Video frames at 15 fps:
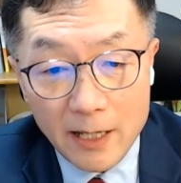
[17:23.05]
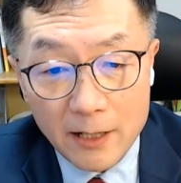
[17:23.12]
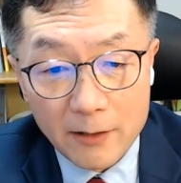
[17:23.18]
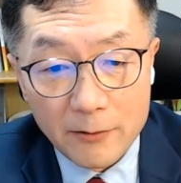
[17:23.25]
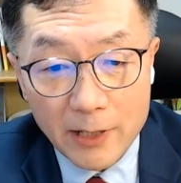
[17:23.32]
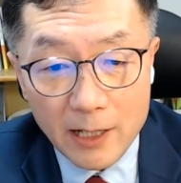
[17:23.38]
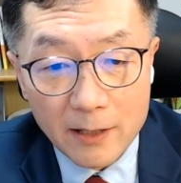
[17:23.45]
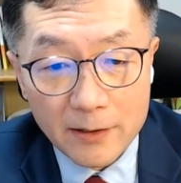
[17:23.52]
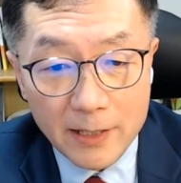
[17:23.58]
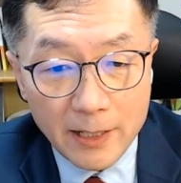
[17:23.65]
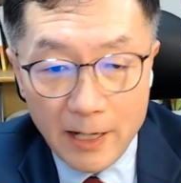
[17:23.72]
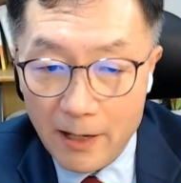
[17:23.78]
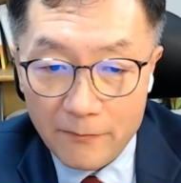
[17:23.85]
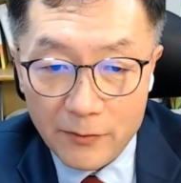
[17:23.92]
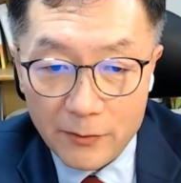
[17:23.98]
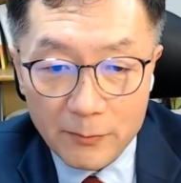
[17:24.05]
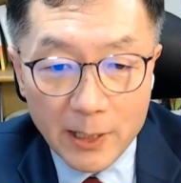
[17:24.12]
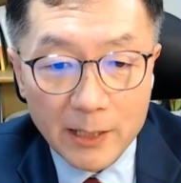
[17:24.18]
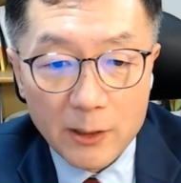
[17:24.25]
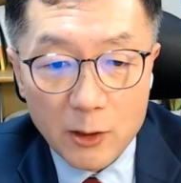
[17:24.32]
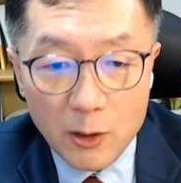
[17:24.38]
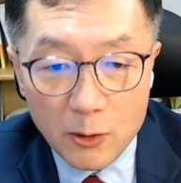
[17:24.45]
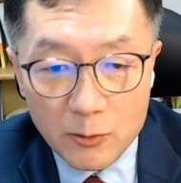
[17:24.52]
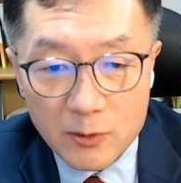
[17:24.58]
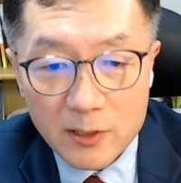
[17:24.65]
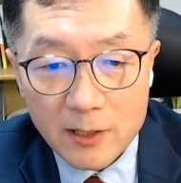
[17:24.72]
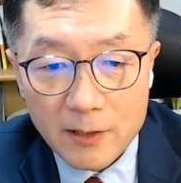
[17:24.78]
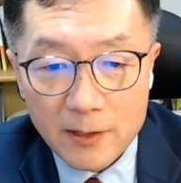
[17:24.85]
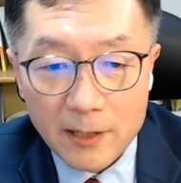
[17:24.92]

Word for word: area that everybody knows that,